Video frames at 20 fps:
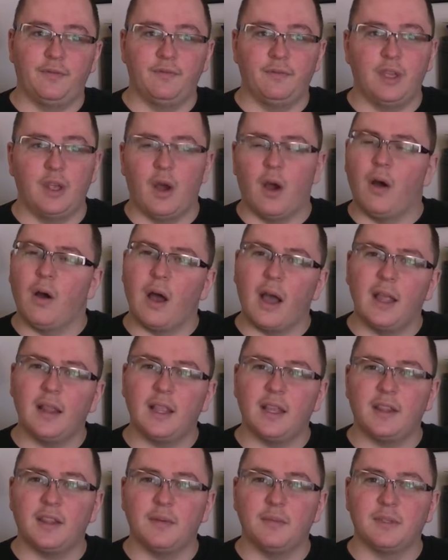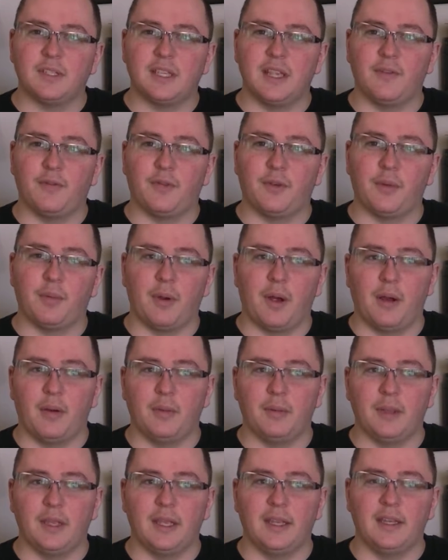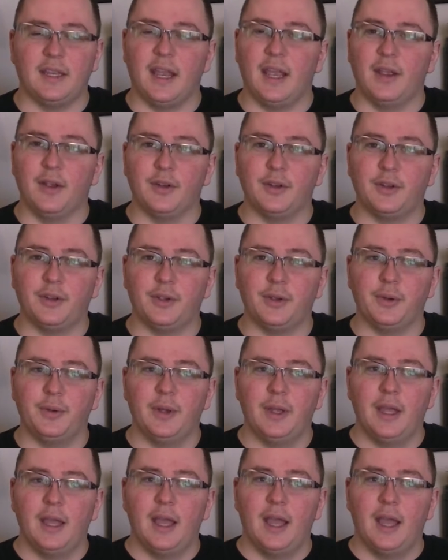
I let them sit for probably a day or two,